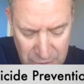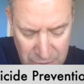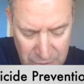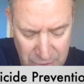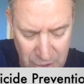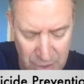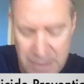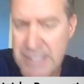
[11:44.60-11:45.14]

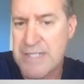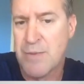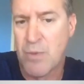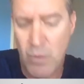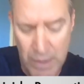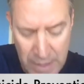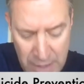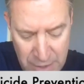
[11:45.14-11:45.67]
call this number,
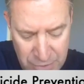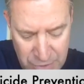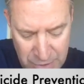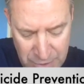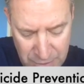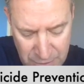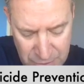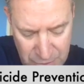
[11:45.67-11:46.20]

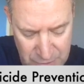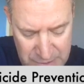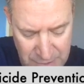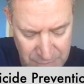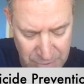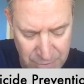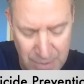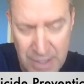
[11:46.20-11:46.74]

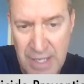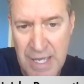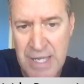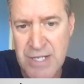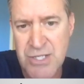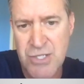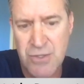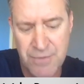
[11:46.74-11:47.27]

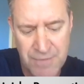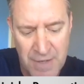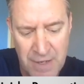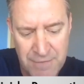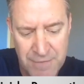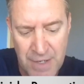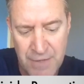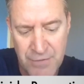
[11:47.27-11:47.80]

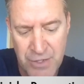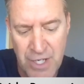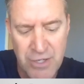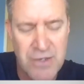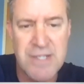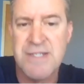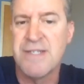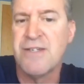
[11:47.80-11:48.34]
1-800-273-8255. You're not
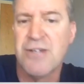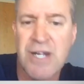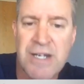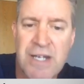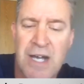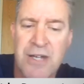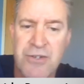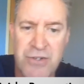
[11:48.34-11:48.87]
crazy, you're not
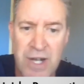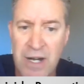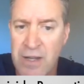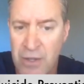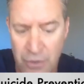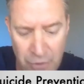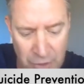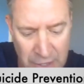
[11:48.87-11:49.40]
God, you're not
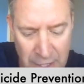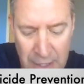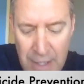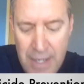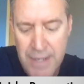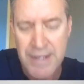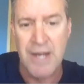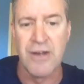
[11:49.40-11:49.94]
alone, okay?
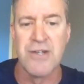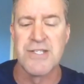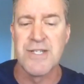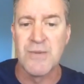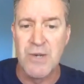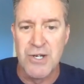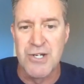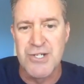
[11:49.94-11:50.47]
Now,
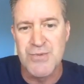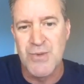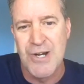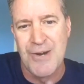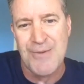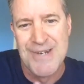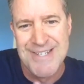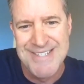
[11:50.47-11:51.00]
here's where
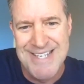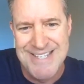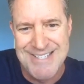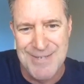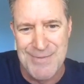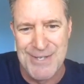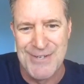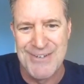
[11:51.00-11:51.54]
I want to say
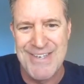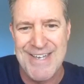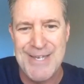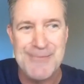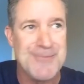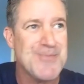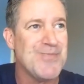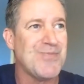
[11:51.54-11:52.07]
something,
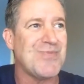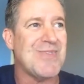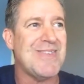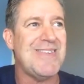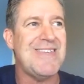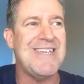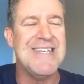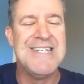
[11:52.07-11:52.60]
okay?
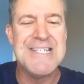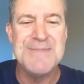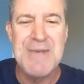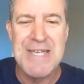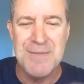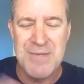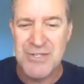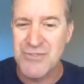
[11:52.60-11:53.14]
And this may
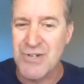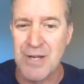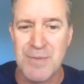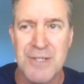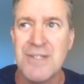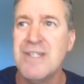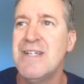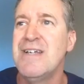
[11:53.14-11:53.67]
get me in
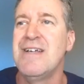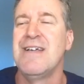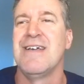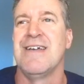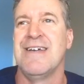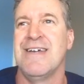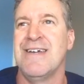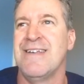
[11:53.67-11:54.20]
trouble,
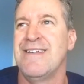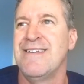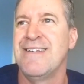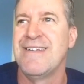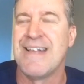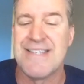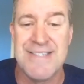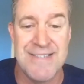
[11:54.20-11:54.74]
and
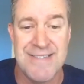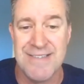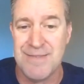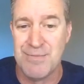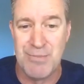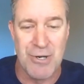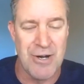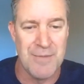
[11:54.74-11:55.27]
that's
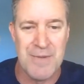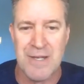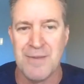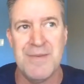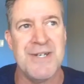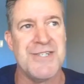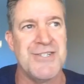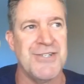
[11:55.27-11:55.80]
part of being a
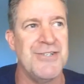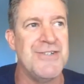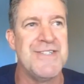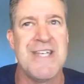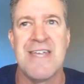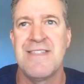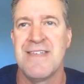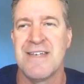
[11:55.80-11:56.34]
minister. You
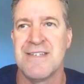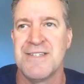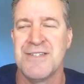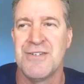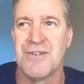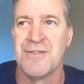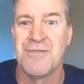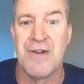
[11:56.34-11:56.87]
say things
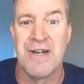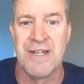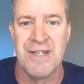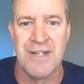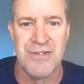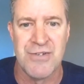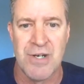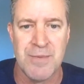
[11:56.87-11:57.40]
and you're afraid of
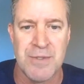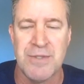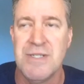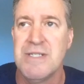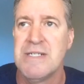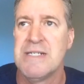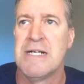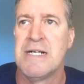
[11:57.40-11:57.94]
getting in trouble
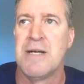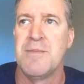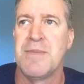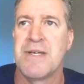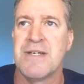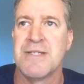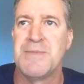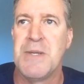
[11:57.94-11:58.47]

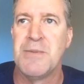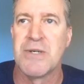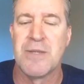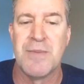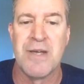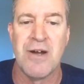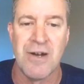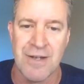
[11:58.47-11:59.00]
because people
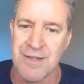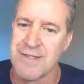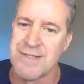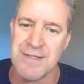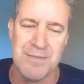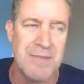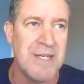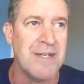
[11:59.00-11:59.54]
can be
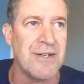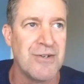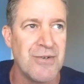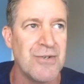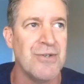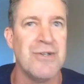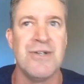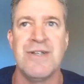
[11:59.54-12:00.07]
heartless and mean and
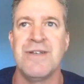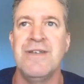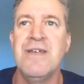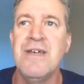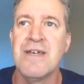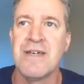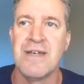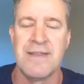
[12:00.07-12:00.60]
cruel and
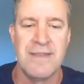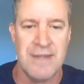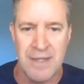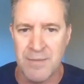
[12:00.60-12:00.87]
get the